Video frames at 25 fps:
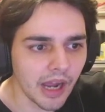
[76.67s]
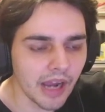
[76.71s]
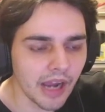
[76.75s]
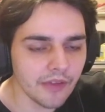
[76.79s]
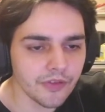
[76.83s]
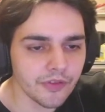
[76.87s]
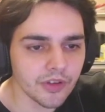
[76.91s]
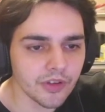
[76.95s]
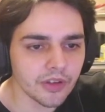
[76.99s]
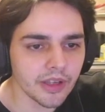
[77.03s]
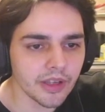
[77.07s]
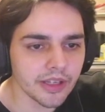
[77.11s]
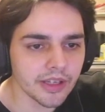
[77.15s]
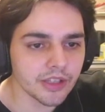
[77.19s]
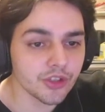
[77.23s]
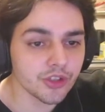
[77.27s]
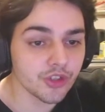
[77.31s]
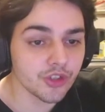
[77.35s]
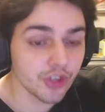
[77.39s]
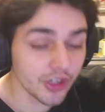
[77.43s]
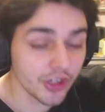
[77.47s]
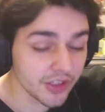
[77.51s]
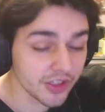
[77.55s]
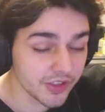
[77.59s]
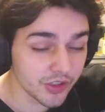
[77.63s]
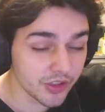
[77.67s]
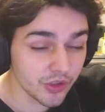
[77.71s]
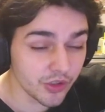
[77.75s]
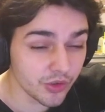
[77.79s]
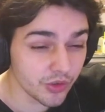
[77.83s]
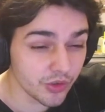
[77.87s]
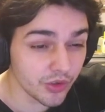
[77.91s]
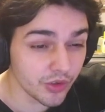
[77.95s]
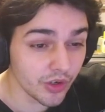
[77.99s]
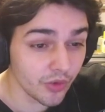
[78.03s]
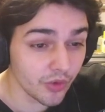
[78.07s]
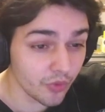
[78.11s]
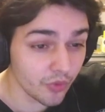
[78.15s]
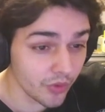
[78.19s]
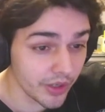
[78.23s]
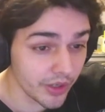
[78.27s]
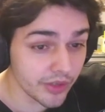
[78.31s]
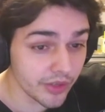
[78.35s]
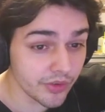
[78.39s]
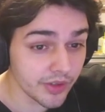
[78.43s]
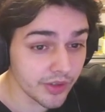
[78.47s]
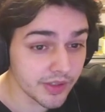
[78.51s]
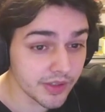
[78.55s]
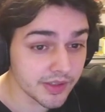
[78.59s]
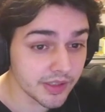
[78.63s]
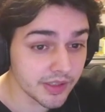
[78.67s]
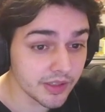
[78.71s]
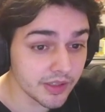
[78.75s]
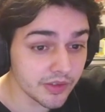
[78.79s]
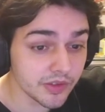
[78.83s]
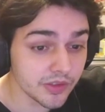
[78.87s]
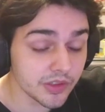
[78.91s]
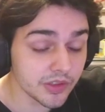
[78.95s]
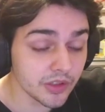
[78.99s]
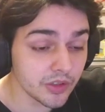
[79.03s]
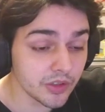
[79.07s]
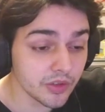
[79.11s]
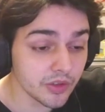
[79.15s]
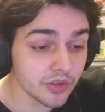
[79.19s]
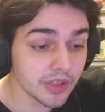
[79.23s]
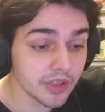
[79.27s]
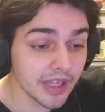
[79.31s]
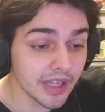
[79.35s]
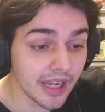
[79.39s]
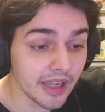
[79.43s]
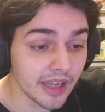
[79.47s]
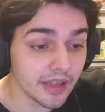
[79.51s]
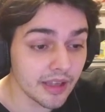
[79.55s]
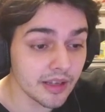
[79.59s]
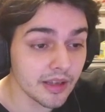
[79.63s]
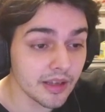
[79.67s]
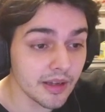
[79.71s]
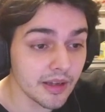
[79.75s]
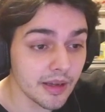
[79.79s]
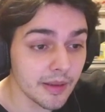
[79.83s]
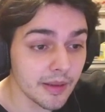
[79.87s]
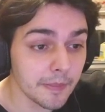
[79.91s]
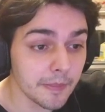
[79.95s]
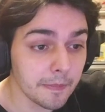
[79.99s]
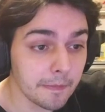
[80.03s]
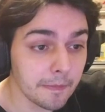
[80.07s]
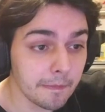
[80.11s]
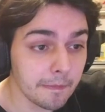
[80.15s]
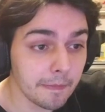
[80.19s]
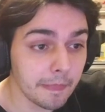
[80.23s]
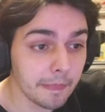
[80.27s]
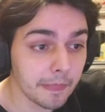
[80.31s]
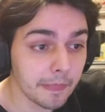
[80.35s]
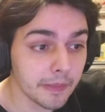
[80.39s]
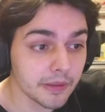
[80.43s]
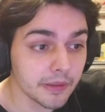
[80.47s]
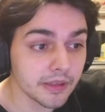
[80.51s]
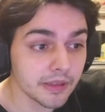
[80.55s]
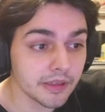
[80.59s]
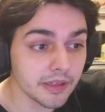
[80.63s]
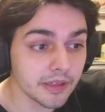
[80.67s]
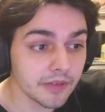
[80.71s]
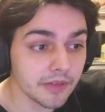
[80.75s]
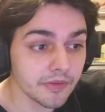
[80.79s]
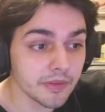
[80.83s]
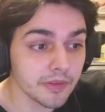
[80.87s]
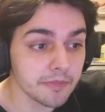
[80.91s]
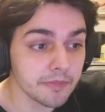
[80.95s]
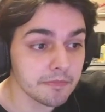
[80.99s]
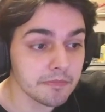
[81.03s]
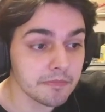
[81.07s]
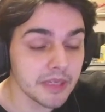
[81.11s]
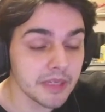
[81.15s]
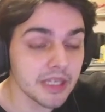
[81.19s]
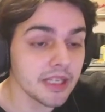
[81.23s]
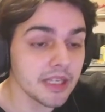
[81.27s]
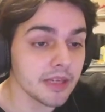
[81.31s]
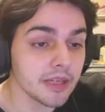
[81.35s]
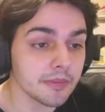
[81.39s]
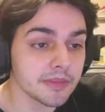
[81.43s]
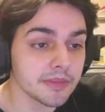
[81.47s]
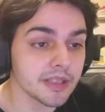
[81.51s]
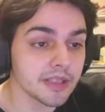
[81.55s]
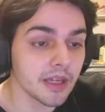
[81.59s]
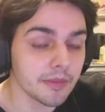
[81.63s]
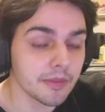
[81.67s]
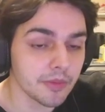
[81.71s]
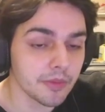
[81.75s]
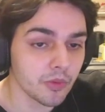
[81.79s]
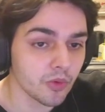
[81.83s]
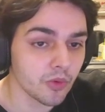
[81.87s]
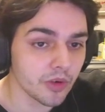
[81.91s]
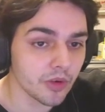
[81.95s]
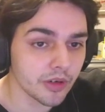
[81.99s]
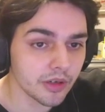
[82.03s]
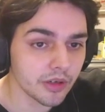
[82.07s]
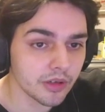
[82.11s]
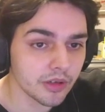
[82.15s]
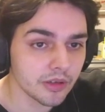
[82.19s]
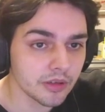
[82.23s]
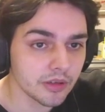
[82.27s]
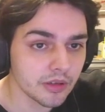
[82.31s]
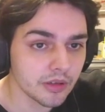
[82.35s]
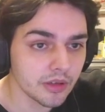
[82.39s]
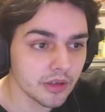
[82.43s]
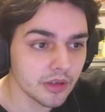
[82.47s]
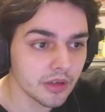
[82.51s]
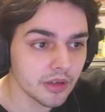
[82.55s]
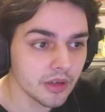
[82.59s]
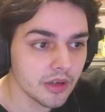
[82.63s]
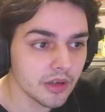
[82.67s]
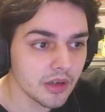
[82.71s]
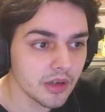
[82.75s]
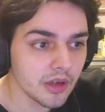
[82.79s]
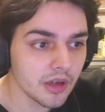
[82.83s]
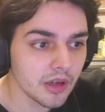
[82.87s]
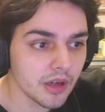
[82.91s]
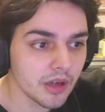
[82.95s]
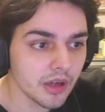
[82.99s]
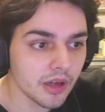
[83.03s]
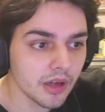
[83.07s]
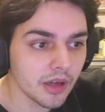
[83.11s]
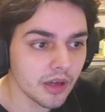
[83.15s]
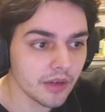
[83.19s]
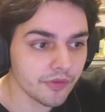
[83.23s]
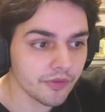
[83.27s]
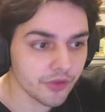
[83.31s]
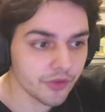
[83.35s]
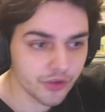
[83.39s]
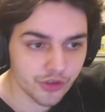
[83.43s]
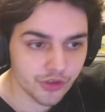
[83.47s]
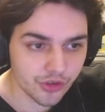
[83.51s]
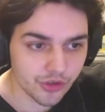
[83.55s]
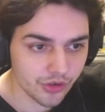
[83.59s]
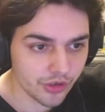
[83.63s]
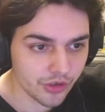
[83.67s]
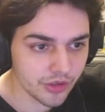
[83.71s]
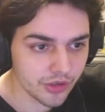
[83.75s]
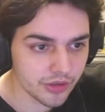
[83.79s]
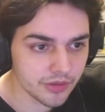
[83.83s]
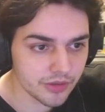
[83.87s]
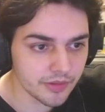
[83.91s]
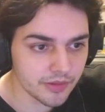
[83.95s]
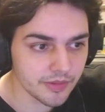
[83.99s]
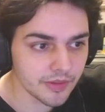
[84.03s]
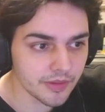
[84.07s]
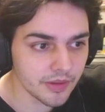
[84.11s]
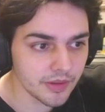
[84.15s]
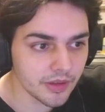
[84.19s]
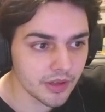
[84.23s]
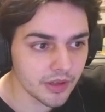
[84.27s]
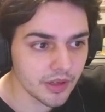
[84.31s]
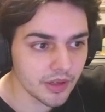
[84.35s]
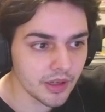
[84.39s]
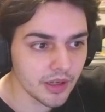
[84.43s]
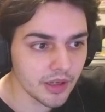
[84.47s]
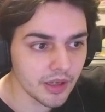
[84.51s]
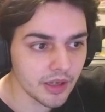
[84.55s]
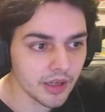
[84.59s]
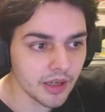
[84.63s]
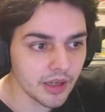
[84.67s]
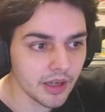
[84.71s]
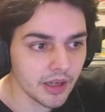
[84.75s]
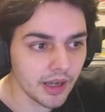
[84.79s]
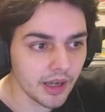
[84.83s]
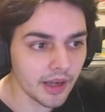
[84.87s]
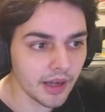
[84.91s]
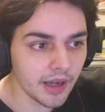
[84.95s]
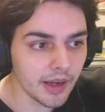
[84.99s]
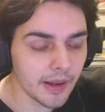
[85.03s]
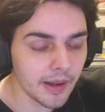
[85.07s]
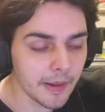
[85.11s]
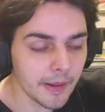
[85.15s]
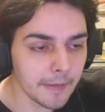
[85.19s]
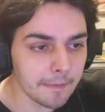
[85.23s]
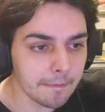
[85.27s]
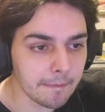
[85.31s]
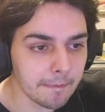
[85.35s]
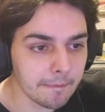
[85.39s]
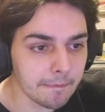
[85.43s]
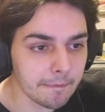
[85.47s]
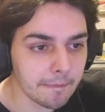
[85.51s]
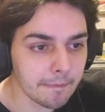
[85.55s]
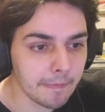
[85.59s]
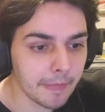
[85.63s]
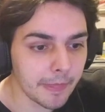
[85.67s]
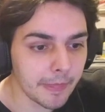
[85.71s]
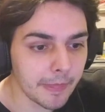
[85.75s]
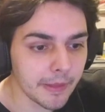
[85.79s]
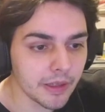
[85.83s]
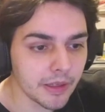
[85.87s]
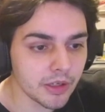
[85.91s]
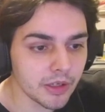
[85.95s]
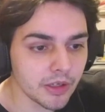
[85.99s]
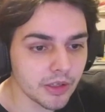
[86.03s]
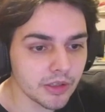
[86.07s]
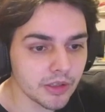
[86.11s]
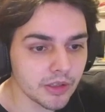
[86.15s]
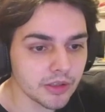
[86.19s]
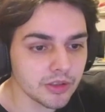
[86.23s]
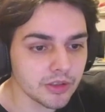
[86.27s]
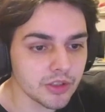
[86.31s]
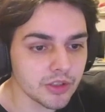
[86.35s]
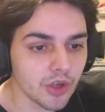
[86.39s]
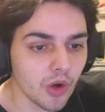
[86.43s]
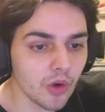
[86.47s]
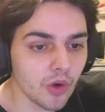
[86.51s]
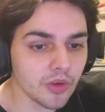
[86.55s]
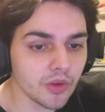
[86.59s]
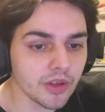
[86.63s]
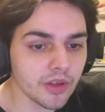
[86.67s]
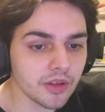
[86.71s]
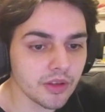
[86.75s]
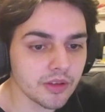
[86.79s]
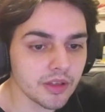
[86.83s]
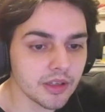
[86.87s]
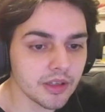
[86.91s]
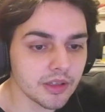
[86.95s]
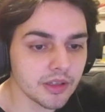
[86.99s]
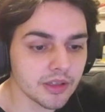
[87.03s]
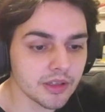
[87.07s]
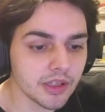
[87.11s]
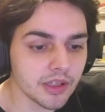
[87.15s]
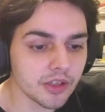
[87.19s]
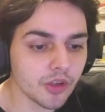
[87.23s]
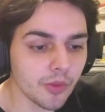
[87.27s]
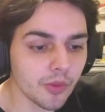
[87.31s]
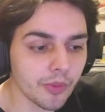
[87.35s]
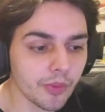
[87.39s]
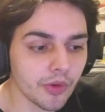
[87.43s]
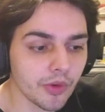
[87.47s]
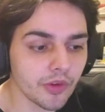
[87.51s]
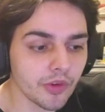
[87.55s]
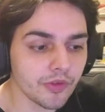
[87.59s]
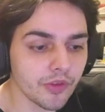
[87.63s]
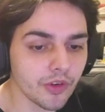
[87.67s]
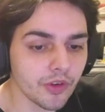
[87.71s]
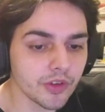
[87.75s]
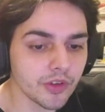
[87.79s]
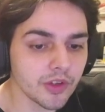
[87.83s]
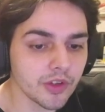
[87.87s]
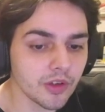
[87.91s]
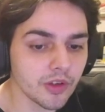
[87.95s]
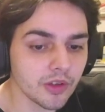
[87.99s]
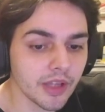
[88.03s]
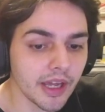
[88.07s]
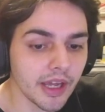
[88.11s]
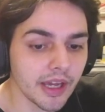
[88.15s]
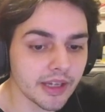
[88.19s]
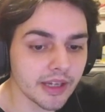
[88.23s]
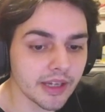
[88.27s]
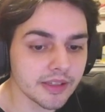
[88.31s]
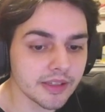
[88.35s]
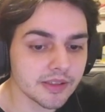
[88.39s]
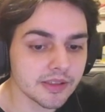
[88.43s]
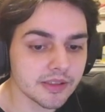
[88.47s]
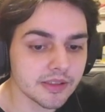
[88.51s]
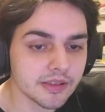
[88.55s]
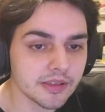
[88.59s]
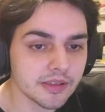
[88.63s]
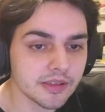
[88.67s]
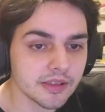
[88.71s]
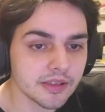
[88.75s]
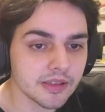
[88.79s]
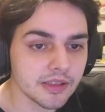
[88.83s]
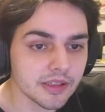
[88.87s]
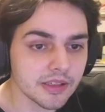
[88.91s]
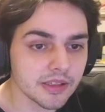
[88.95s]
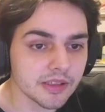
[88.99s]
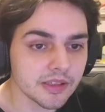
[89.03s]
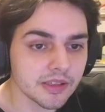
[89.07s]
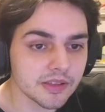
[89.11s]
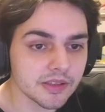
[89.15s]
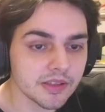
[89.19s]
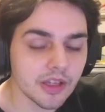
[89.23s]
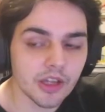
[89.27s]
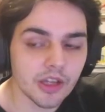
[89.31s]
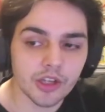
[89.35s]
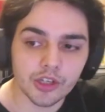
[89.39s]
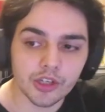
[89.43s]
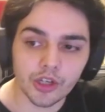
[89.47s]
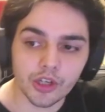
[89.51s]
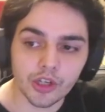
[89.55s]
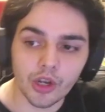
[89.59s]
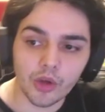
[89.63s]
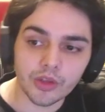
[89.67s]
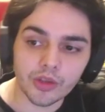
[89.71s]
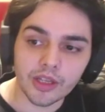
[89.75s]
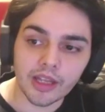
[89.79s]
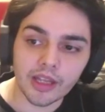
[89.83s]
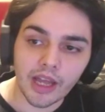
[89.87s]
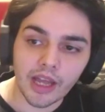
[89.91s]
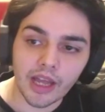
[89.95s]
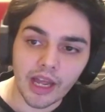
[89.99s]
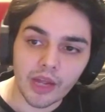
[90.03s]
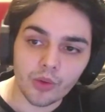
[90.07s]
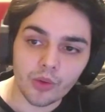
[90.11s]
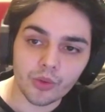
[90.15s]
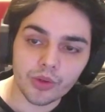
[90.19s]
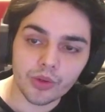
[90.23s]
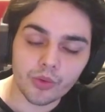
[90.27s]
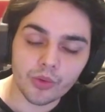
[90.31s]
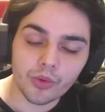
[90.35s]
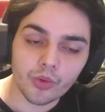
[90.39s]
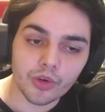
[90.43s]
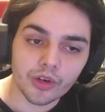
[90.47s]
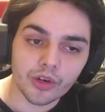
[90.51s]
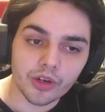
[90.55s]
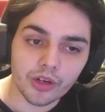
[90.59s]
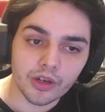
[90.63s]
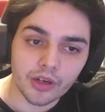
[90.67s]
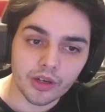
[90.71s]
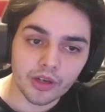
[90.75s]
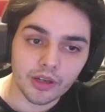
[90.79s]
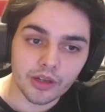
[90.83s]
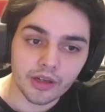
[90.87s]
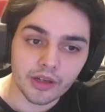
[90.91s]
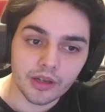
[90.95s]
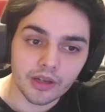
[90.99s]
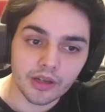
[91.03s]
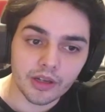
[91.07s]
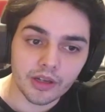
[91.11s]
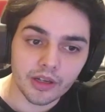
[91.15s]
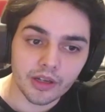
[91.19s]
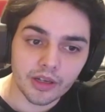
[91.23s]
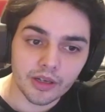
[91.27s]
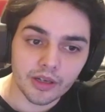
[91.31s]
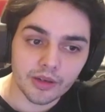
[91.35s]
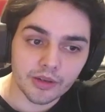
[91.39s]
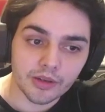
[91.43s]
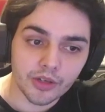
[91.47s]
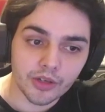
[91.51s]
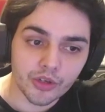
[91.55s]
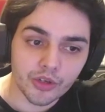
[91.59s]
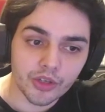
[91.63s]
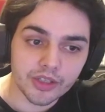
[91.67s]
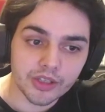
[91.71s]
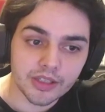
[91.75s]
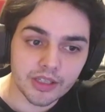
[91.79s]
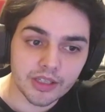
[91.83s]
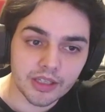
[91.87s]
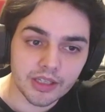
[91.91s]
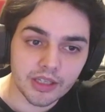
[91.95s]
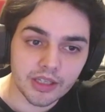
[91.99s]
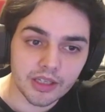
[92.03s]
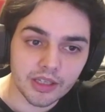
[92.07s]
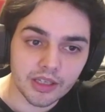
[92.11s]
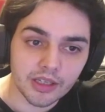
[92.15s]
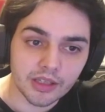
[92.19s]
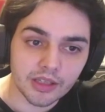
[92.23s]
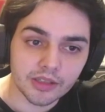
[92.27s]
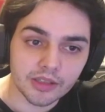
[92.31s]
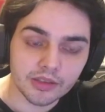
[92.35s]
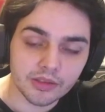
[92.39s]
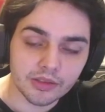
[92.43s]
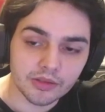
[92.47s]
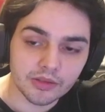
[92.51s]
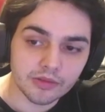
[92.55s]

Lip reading: feel like just your rendering skills you could get even medium type of work for sure. The only thing that your portfolio lacks is, you know, the guy we were critiquing